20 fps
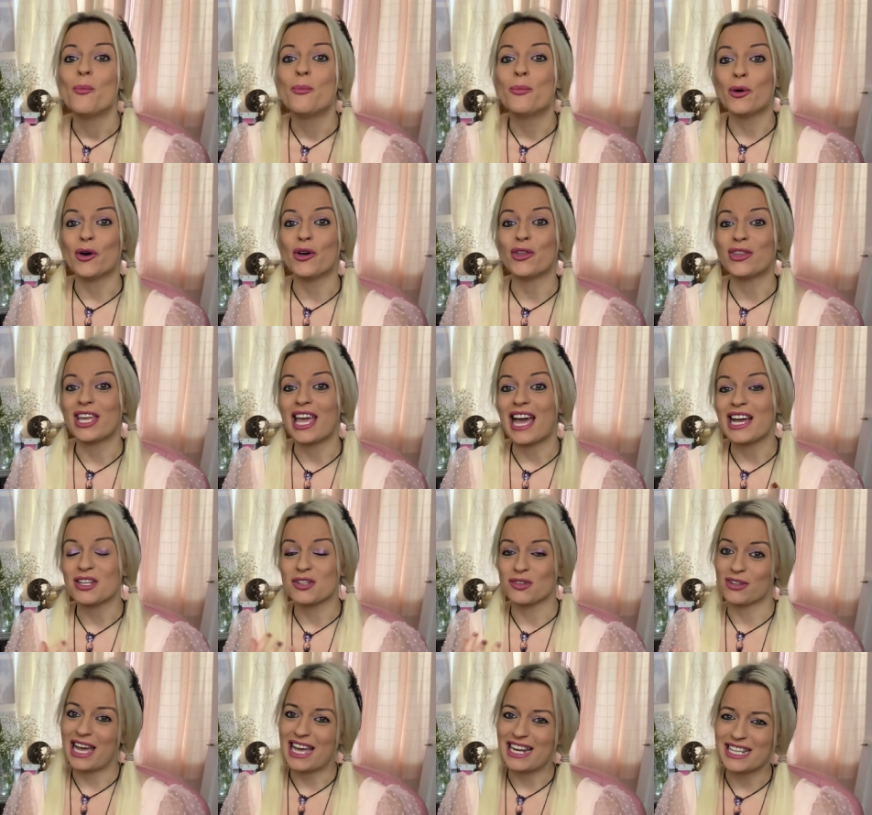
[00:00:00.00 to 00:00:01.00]
but the
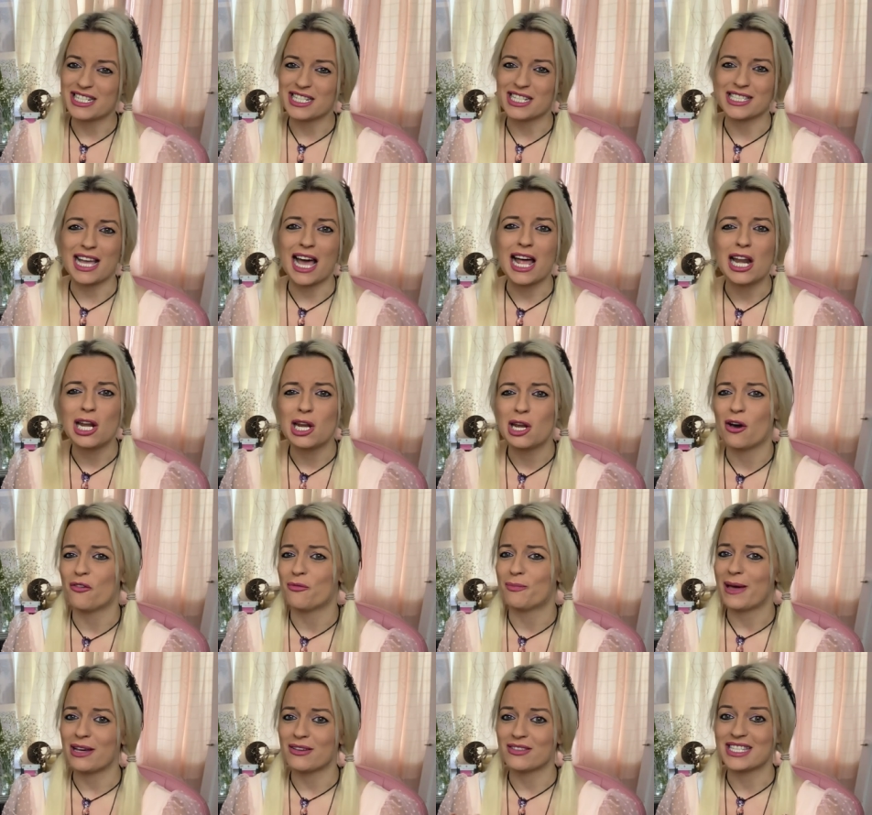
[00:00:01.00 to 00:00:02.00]
actual energies, I
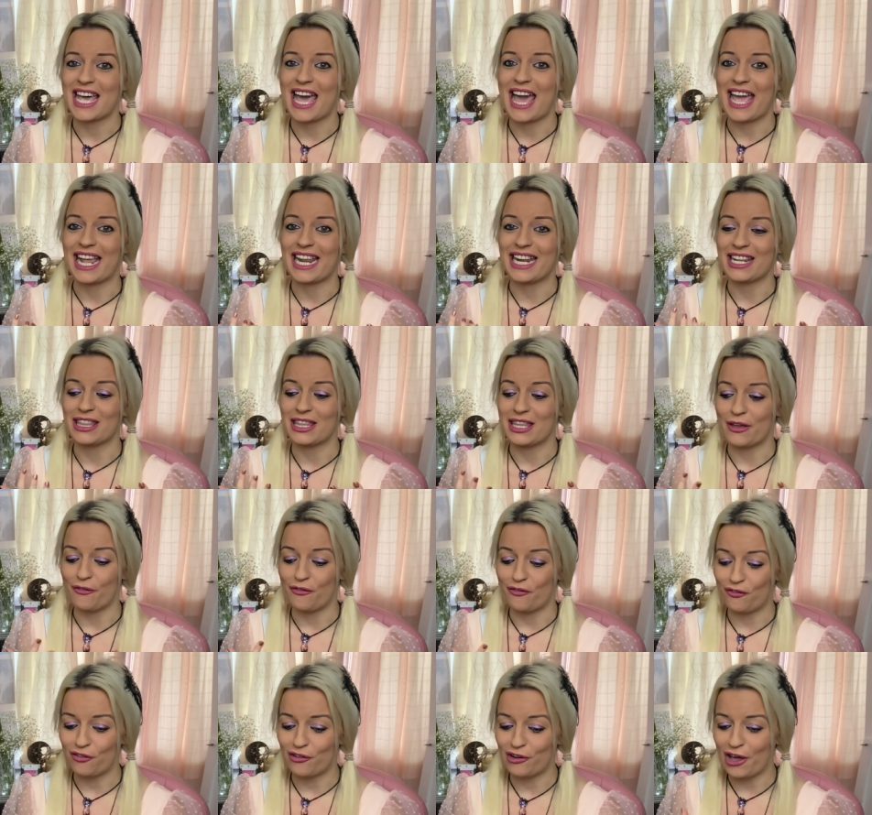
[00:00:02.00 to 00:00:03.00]
love Beltane, the
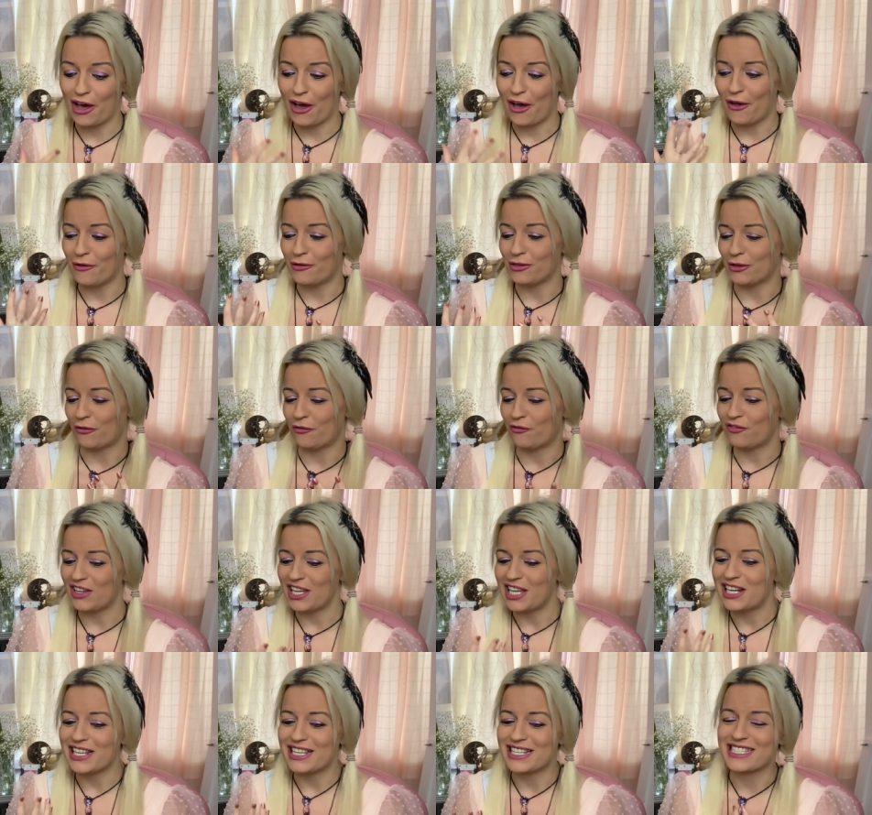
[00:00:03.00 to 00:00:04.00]
flow, the
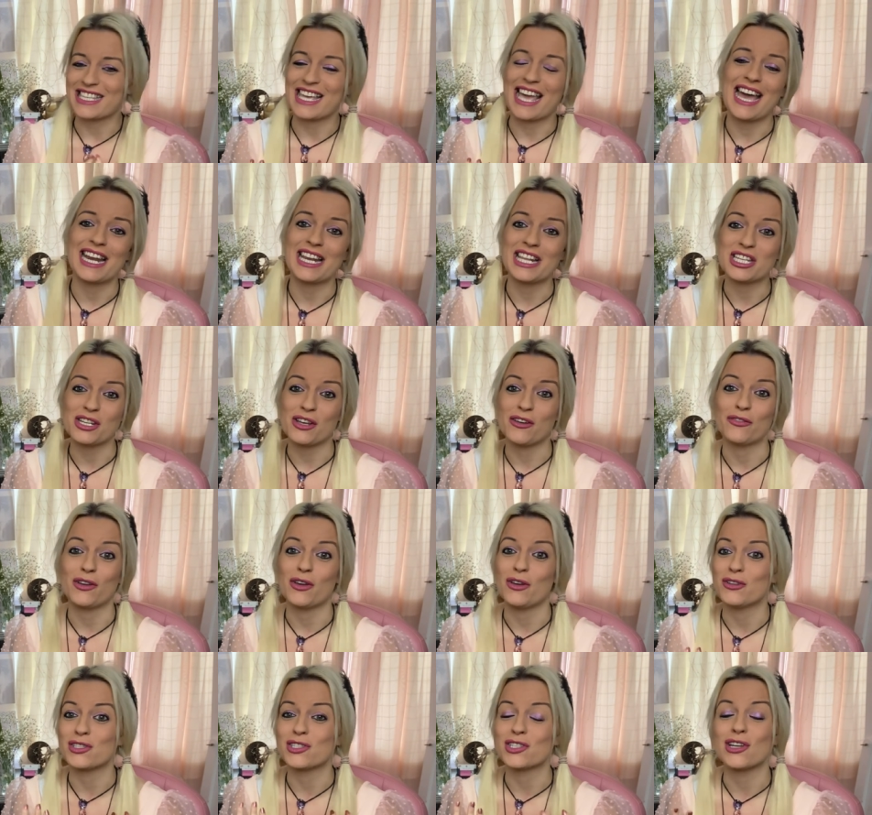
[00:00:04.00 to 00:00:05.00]
feelings, the energy of it.
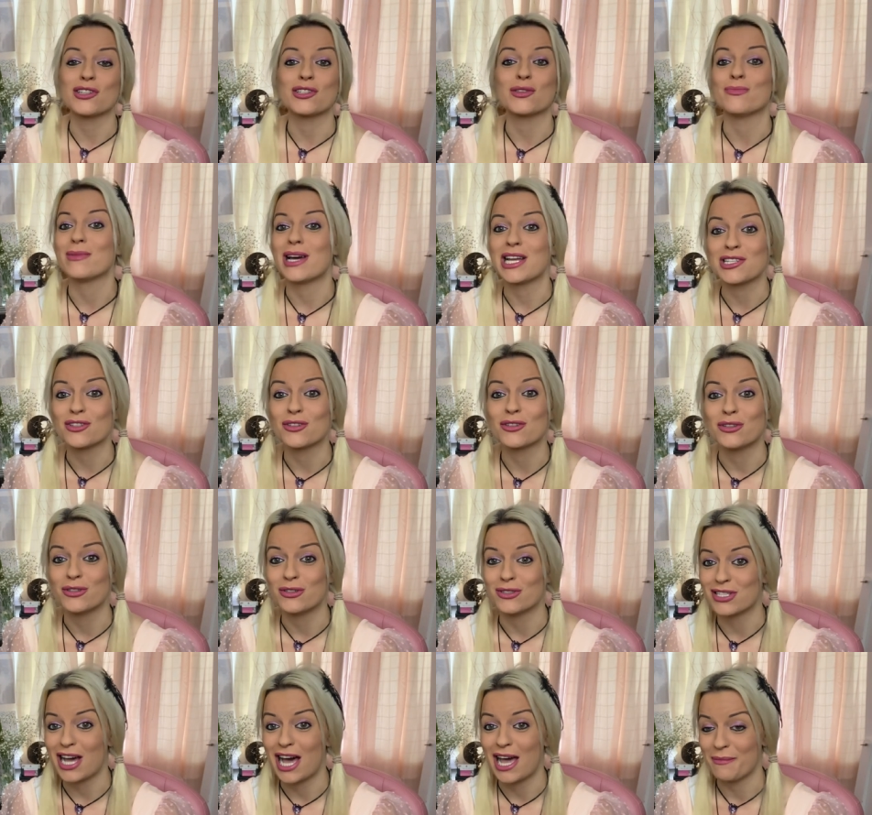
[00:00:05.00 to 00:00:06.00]
It was such a magical
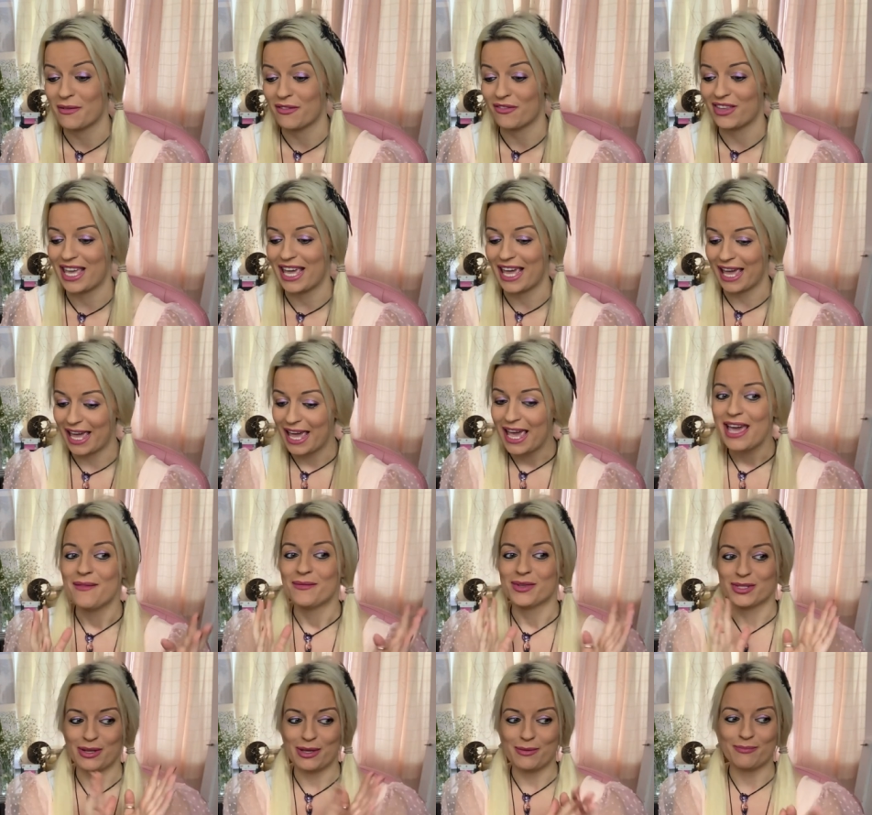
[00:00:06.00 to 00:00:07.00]
time of year.
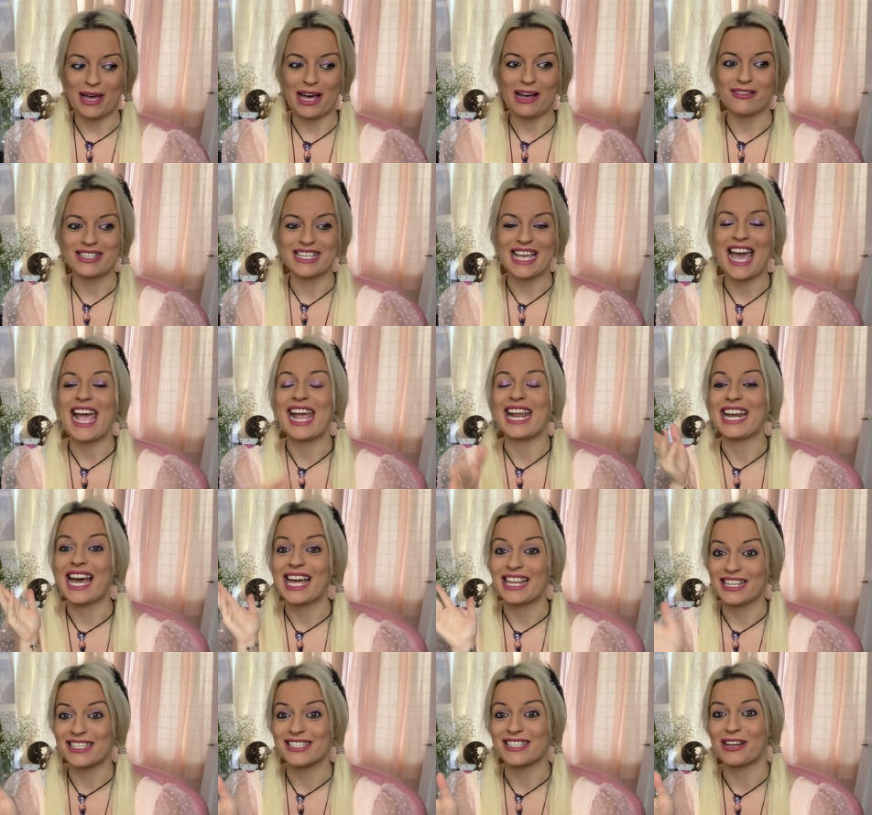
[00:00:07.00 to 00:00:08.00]
Between Beltane
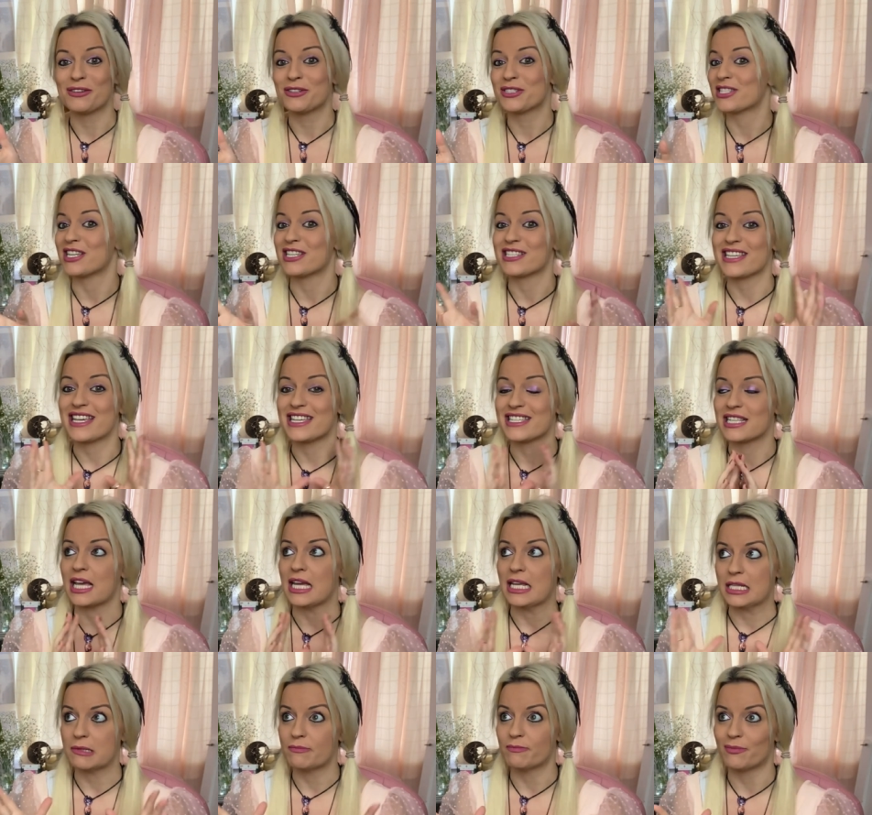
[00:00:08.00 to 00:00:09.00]
and the solstice is
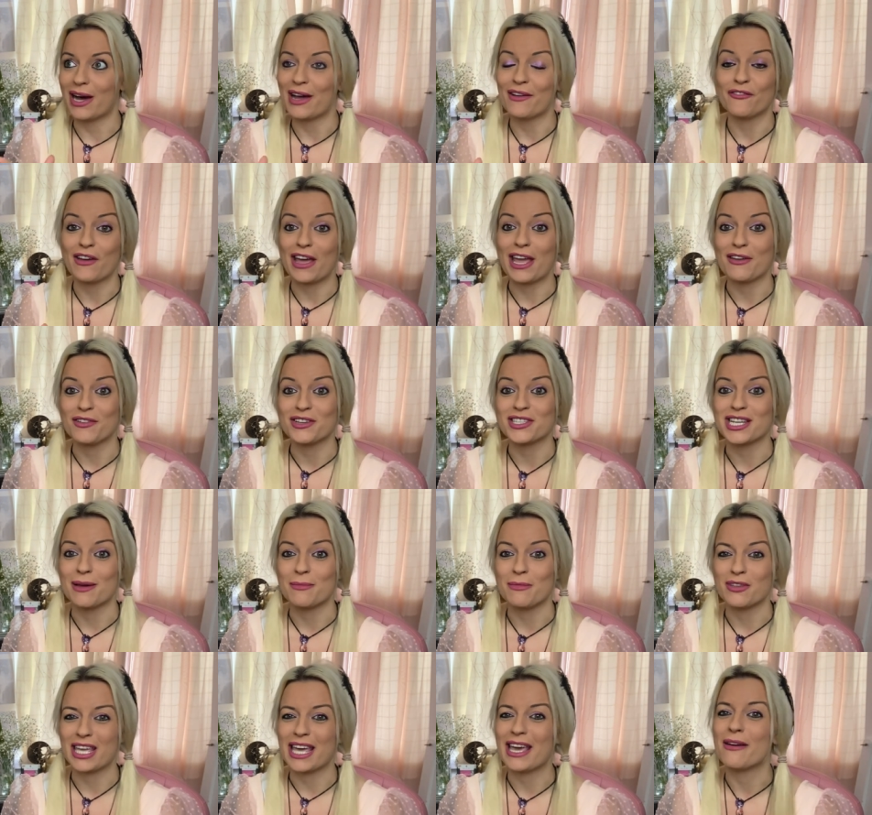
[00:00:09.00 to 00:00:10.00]
like my favourite time
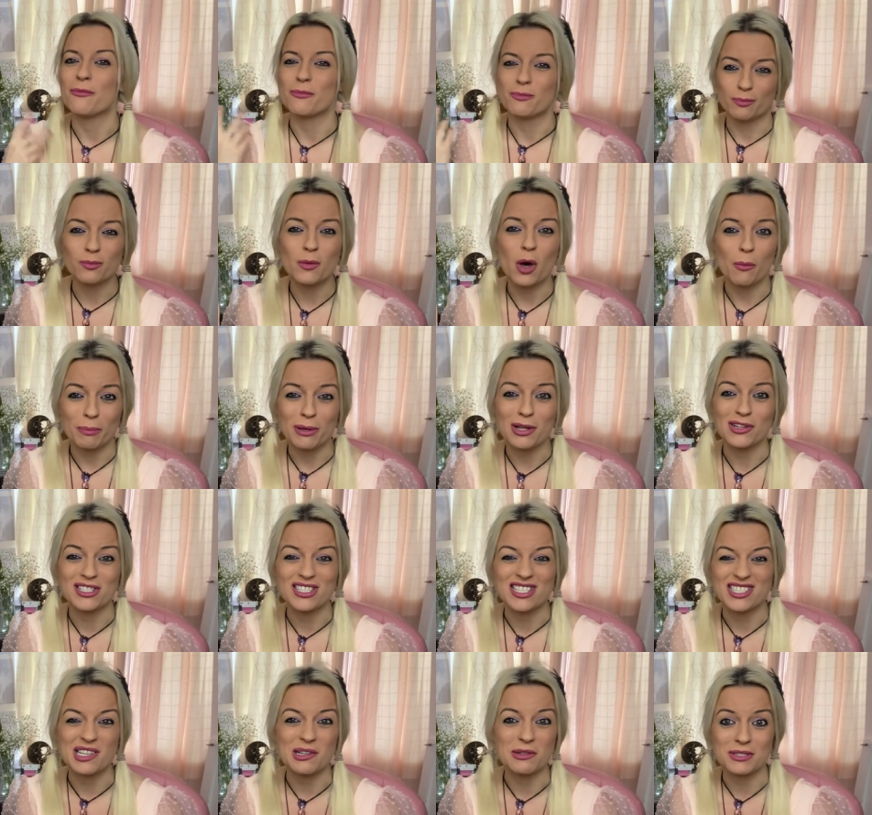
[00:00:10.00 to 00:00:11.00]
of year. Plus
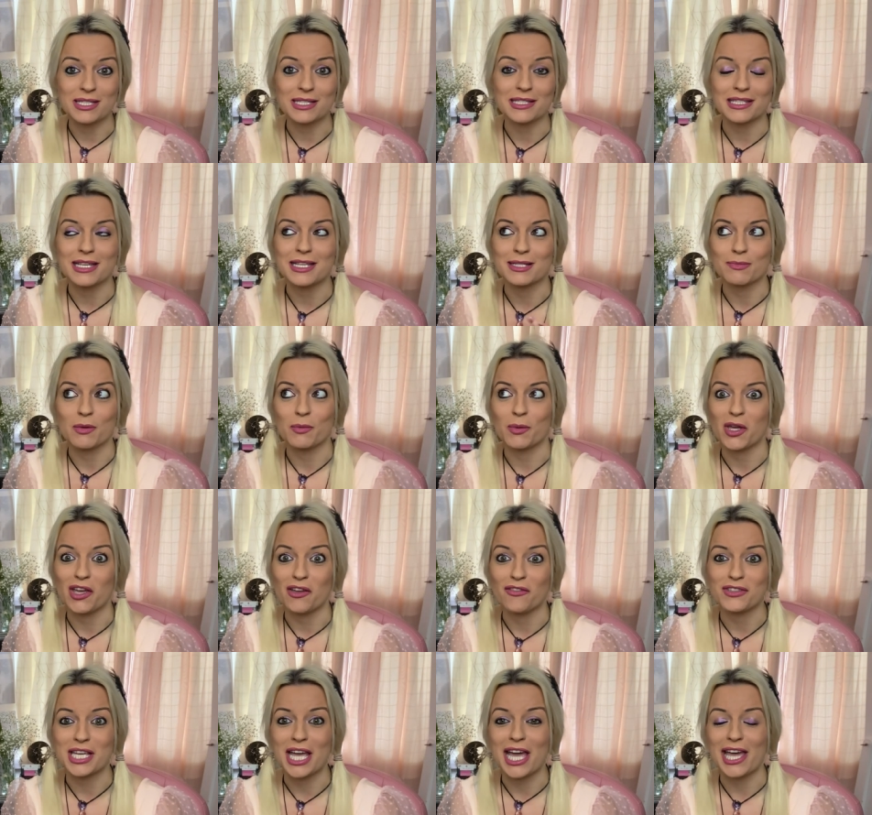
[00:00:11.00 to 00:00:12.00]
the solstice is my
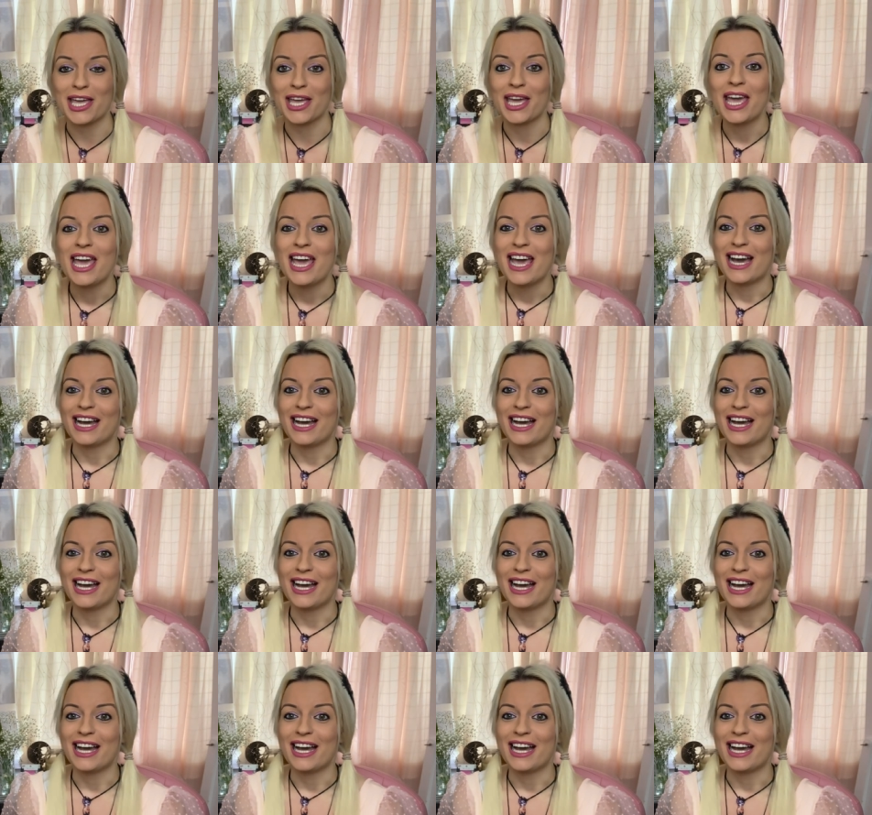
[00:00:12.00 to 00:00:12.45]
birthday.